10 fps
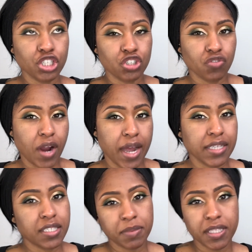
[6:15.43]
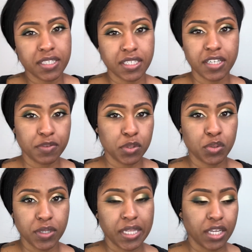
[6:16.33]
dry. To me, there's a difference
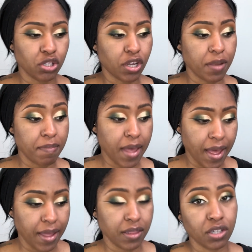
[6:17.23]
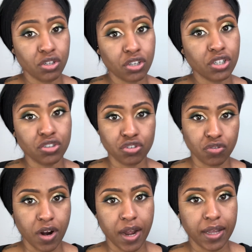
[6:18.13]
between like looking matte and then looking
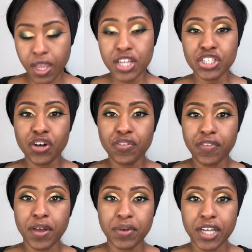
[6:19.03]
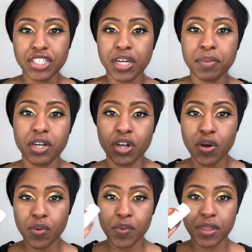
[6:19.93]
dry. So for foundation, I'm gonna
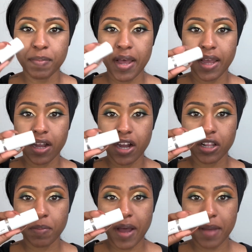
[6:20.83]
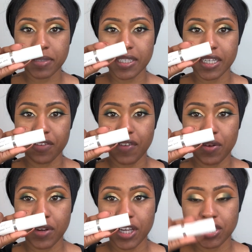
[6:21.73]
go in with my ColourPop Stick
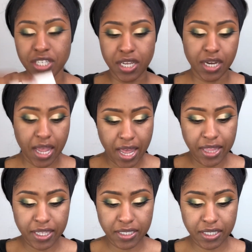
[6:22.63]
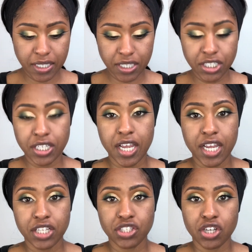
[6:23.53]
Foundation. This is in the
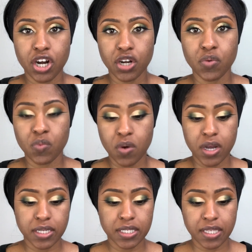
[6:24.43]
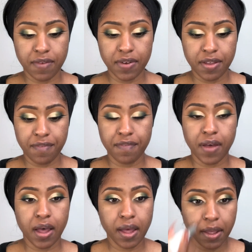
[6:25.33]
shade Dark
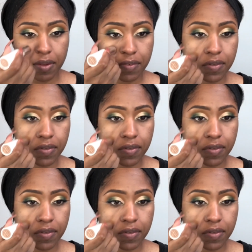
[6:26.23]
175.